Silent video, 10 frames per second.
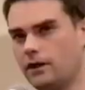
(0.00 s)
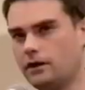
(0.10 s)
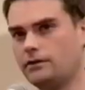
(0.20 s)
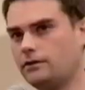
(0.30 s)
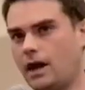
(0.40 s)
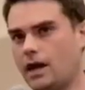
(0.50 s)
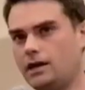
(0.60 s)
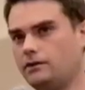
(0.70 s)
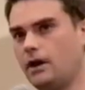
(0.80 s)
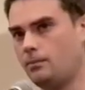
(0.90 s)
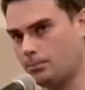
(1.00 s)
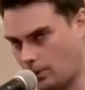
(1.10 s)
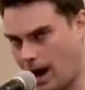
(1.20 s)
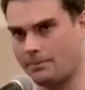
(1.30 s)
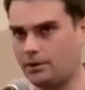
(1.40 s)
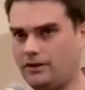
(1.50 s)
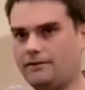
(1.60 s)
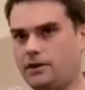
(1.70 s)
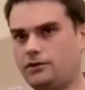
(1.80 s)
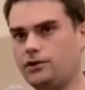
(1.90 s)
entire society's proper
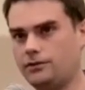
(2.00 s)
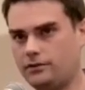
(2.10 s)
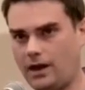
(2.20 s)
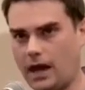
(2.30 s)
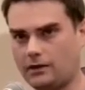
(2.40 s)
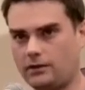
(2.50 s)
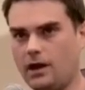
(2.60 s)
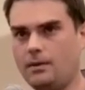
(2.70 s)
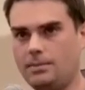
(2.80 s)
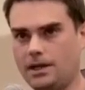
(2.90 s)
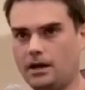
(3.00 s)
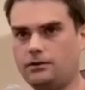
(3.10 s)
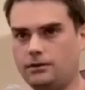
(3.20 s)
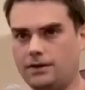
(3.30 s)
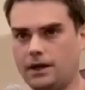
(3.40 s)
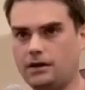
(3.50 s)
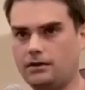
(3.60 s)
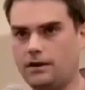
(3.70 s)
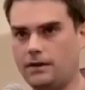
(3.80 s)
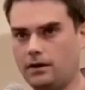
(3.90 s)
definition of sex because you
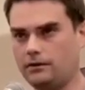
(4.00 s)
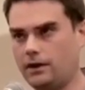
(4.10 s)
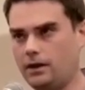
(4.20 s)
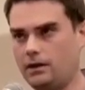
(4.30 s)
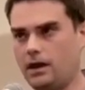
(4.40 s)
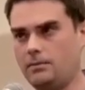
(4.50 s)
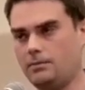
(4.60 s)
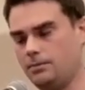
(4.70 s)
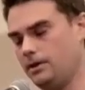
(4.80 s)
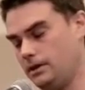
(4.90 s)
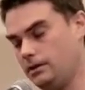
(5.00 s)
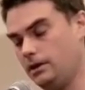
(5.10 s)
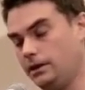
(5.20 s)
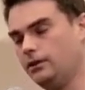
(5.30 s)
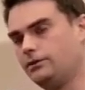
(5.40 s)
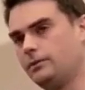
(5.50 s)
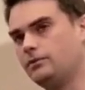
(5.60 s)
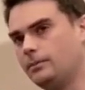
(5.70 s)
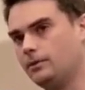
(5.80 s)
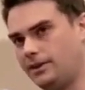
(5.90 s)
think that there is in legal
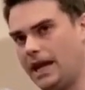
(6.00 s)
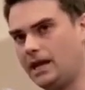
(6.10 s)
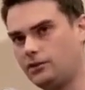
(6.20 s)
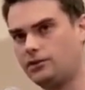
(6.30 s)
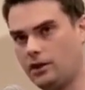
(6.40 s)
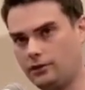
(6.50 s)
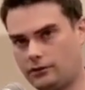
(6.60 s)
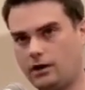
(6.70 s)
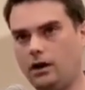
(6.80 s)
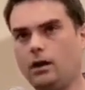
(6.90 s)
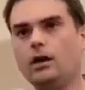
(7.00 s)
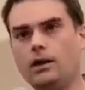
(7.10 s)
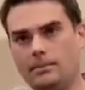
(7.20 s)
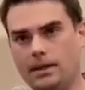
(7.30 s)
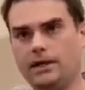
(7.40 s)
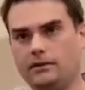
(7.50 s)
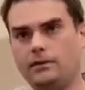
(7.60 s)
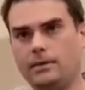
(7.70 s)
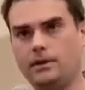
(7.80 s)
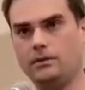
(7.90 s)
terms, somebody with an eggshell skull, meaning that
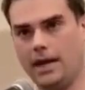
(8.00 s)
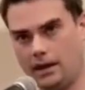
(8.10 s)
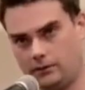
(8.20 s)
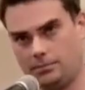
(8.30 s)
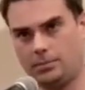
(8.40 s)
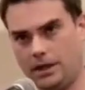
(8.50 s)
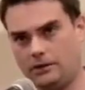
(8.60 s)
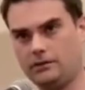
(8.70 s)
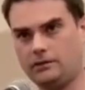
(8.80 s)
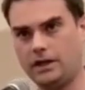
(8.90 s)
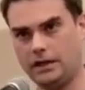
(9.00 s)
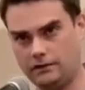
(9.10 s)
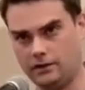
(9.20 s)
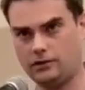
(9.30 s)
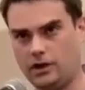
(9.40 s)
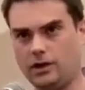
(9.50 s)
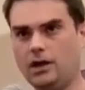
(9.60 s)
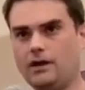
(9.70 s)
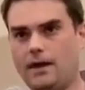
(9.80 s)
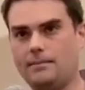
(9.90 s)
somebody who has a pre-existing condition
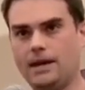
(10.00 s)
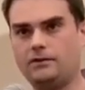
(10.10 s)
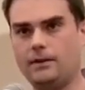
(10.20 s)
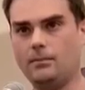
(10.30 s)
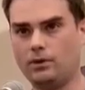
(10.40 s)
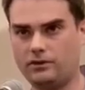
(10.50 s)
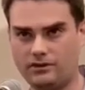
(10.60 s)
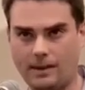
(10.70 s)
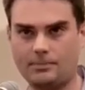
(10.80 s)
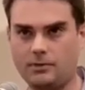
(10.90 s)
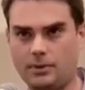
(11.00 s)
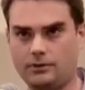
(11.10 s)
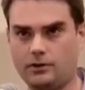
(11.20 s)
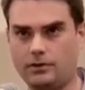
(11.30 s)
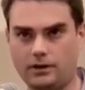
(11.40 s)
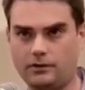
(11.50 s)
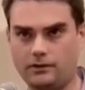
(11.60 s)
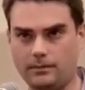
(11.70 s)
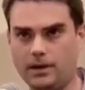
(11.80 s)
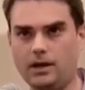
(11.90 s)
that makes them more susceptible to
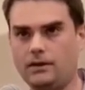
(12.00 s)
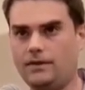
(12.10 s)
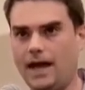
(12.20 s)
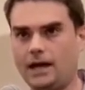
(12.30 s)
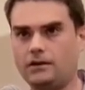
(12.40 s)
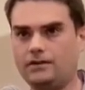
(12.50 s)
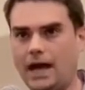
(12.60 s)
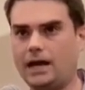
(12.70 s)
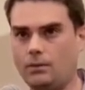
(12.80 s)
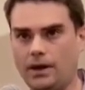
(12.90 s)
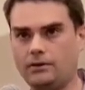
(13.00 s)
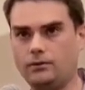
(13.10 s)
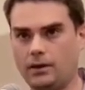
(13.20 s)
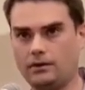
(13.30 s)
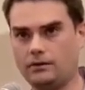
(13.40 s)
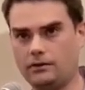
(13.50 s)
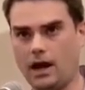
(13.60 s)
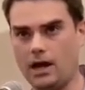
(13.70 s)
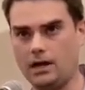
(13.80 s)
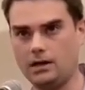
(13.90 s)
criticism, that is not a way to run a
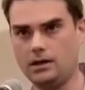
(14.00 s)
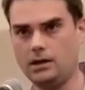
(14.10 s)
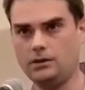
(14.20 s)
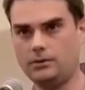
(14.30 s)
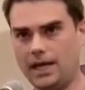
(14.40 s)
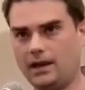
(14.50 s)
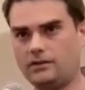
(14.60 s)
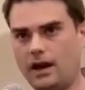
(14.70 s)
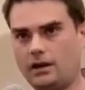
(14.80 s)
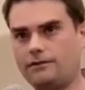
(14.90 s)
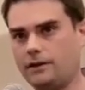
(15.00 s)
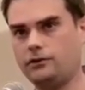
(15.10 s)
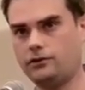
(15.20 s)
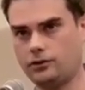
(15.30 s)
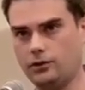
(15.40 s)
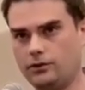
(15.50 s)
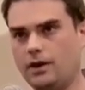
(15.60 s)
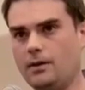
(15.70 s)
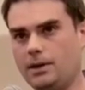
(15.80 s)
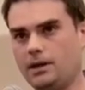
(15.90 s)
society. You can't sacrifice
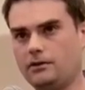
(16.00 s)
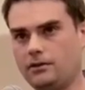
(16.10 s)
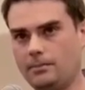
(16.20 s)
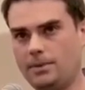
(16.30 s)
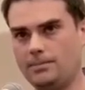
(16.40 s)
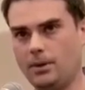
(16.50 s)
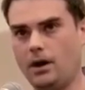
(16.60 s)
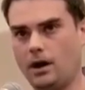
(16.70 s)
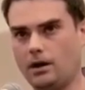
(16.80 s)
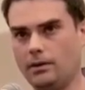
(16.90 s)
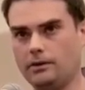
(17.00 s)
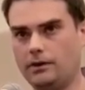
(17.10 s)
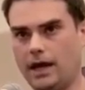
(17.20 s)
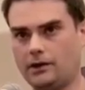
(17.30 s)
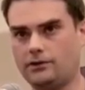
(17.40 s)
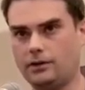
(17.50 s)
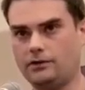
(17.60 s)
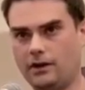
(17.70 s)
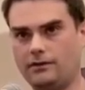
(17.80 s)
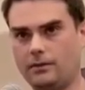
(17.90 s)
truth because some people are going to
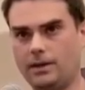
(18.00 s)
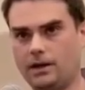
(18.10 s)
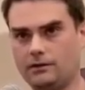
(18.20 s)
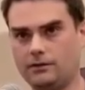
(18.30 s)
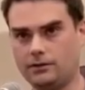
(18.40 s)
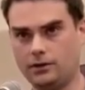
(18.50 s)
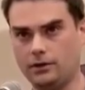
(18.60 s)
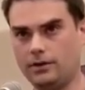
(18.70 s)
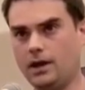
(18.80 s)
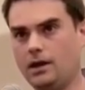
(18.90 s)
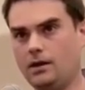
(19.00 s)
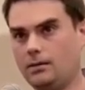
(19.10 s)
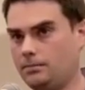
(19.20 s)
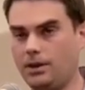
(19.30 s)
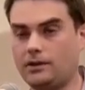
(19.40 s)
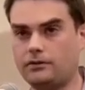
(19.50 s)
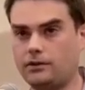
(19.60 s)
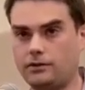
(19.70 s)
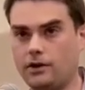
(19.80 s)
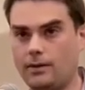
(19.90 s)
actually suffer because of the truth. Plus,
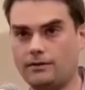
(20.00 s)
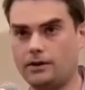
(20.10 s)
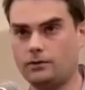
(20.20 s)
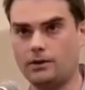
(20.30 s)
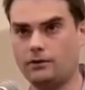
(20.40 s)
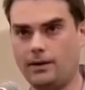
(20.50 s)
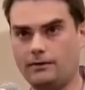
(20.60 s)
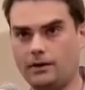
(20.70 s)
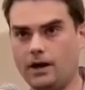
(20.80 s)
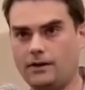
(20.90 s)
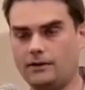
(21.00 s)
there's no evidence whatsoever